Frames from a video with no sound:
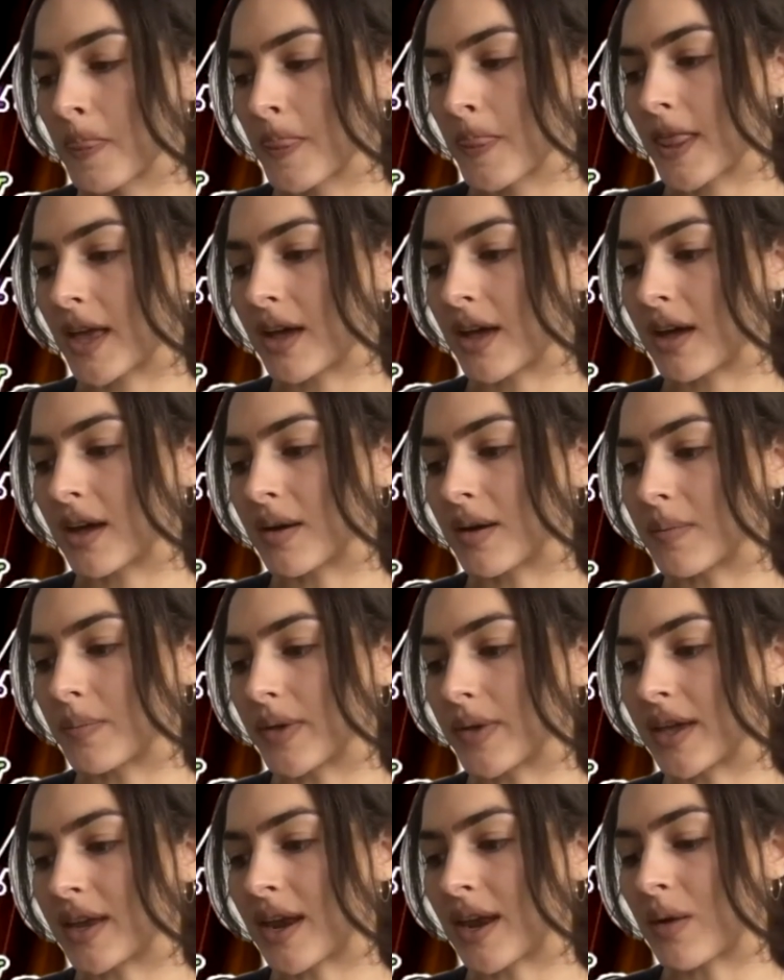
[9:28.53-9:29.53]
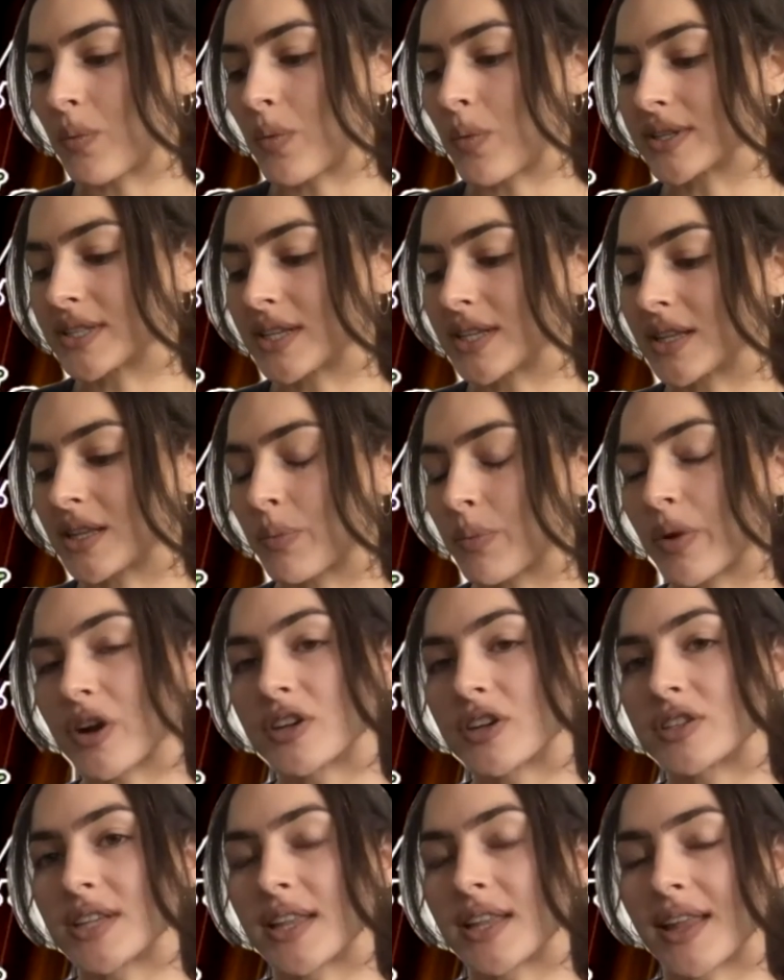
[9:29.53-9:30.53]
And I wasn't the
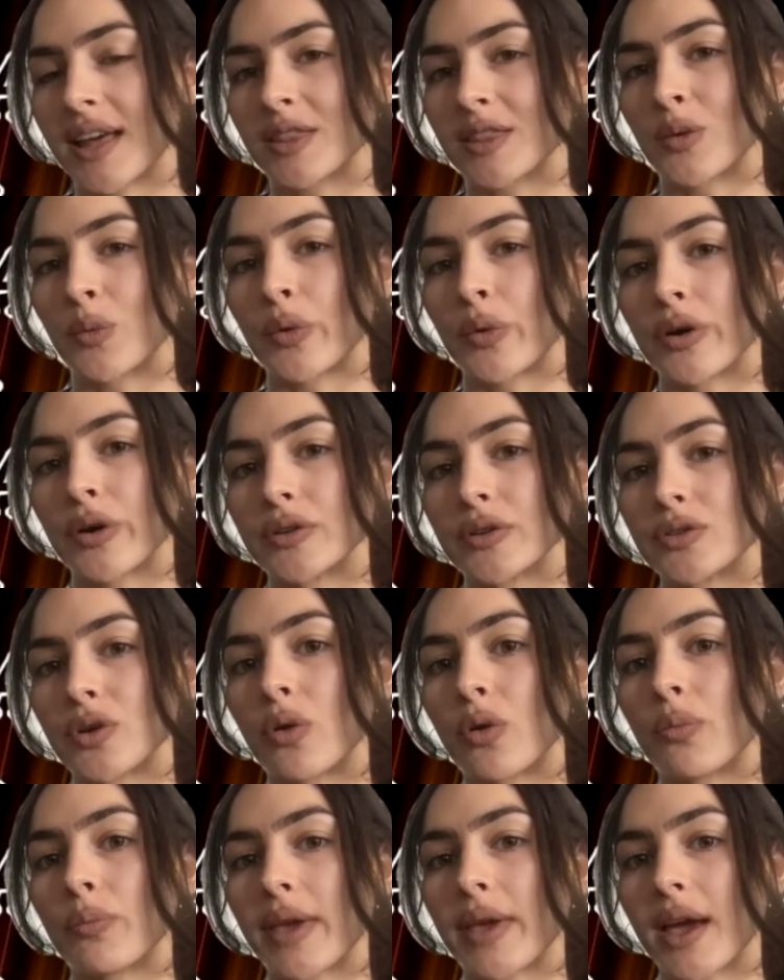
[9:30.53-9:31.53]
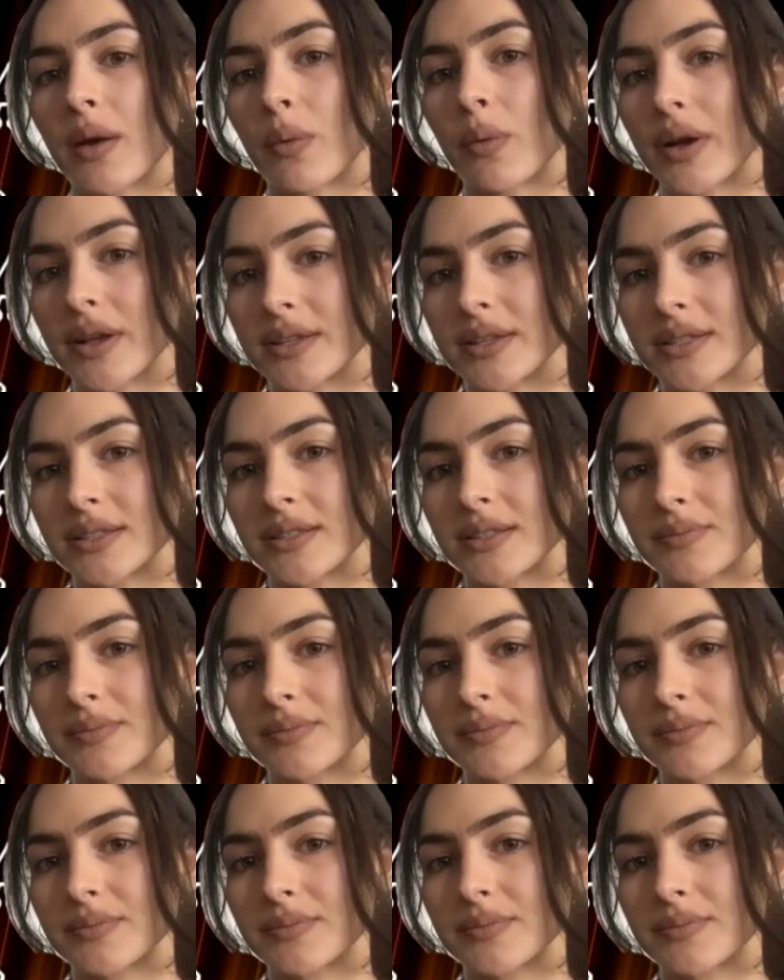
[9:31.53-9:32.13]
person that the world told me I was.